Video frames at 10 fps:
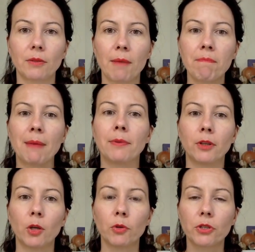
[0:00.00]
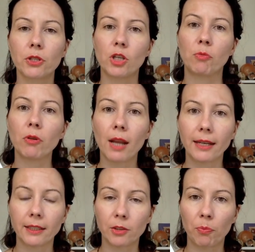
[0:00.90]
the memory was
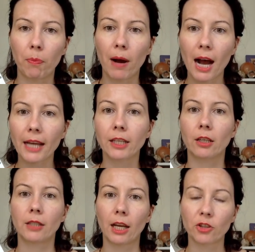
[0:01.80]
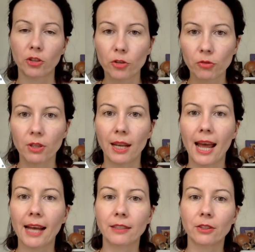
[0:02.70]
stimulated by connection to the
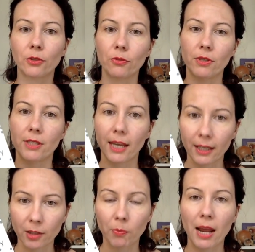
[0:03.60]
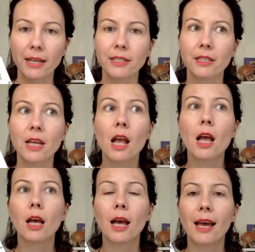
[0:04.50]
land, to the sacred places,
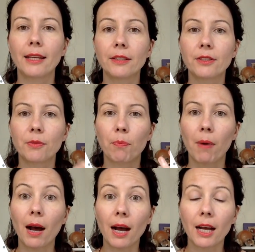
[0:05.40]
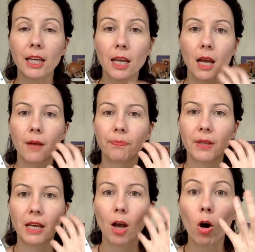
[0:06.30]
and by
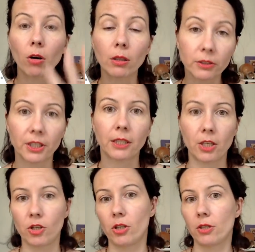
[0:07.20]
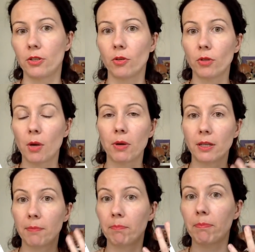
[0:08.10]
oral tradition. So they were
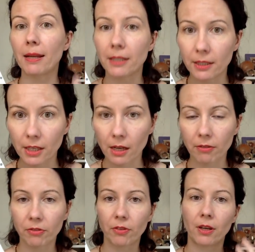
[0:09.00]
repetitive